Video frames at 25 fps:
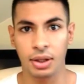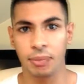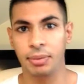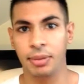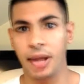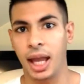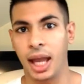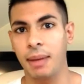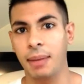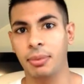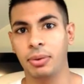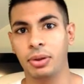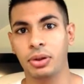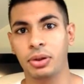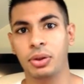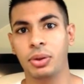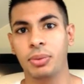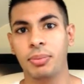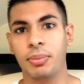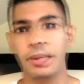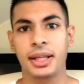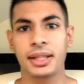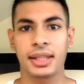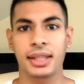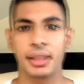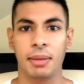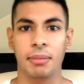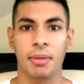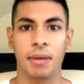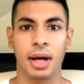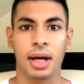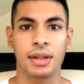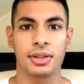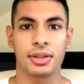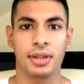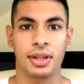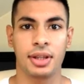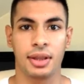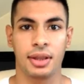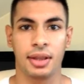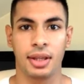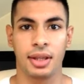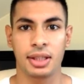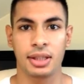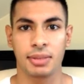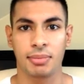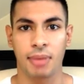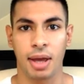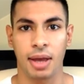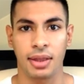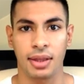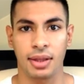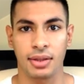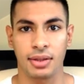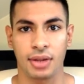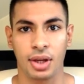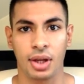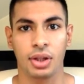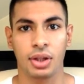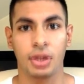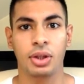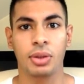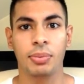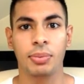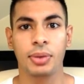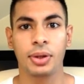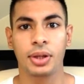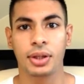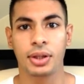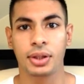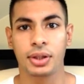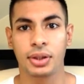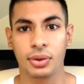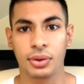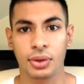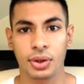Now it's $54. It's 11.5 hours.